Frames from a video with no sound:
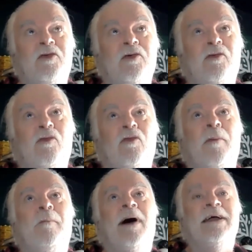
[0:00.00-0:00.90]
to
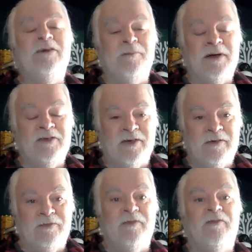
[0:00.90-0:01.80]
remind
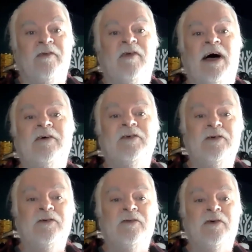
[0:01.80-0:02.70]
myself of the
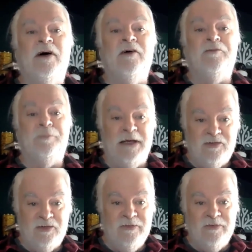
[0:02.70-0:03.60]
value of
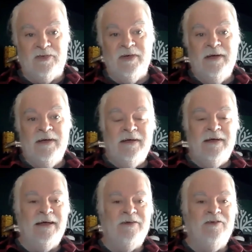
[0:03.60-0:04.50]
patience.
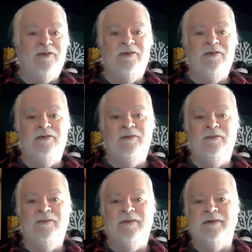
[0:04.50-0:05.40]
And
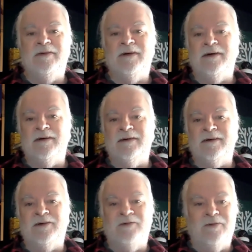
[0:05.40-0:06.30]

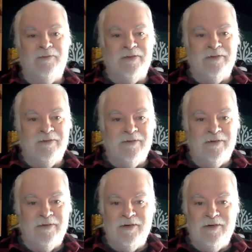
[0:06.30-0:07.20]
I don't know whether
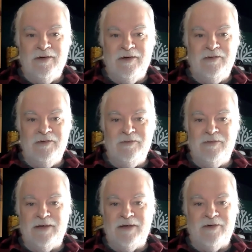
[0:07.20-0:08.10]

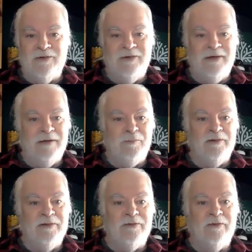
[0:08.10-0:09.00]
you've yet heard
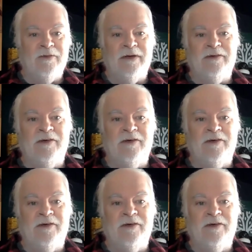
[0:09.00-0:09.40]
Gabriel